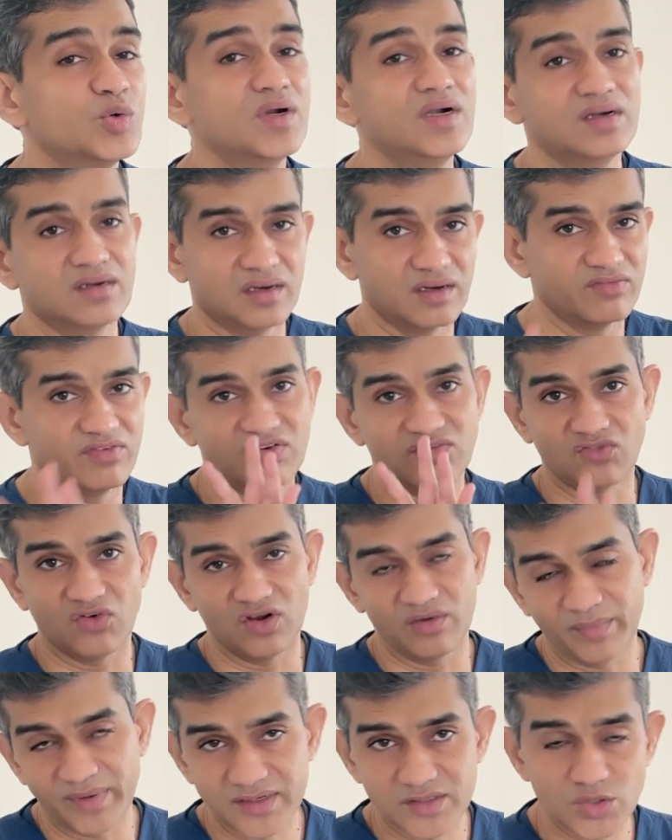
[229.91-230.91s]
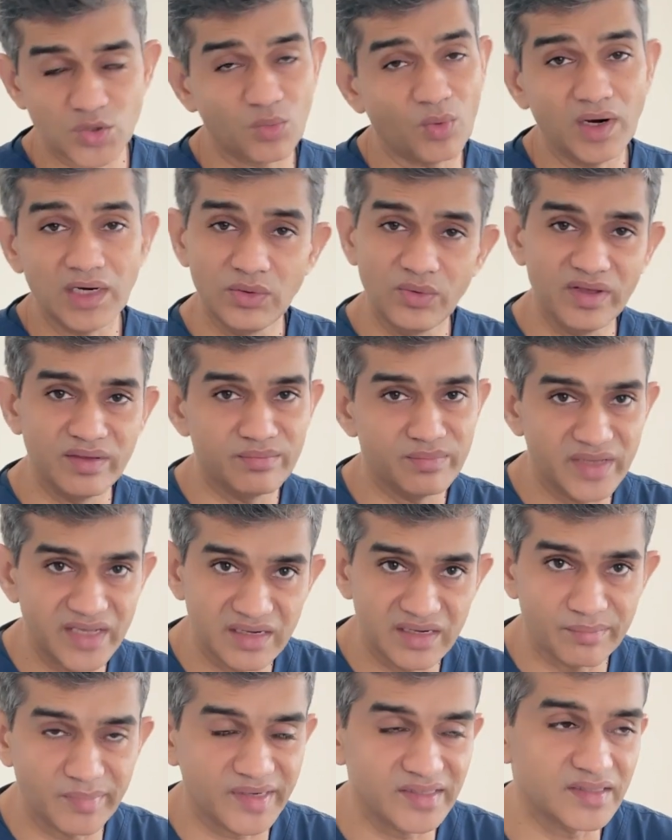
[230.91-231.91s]
a nerve involvement. So what do I
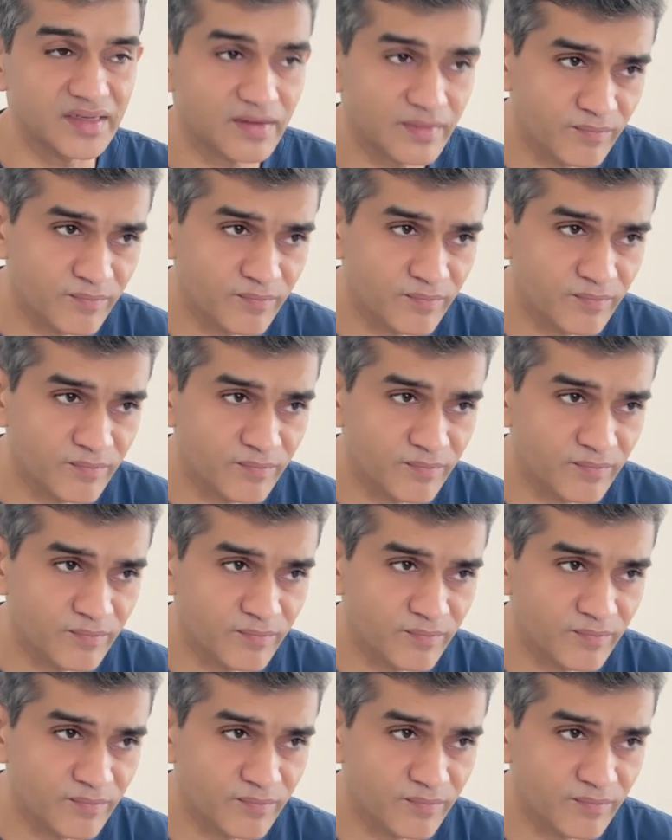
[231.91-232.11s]
mean by that?